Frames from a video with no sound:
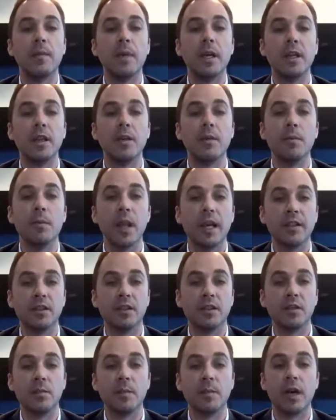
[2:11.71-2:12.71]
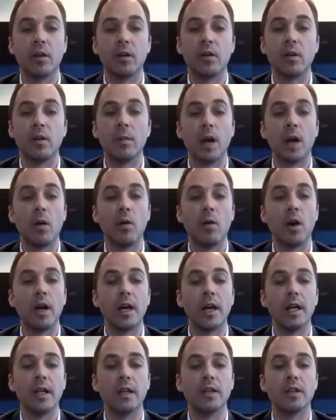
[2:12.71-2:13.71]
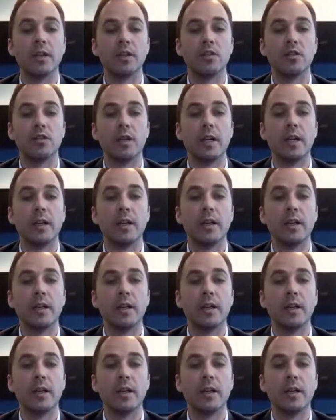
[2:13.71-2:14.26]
in the licensed medical marijuana industry.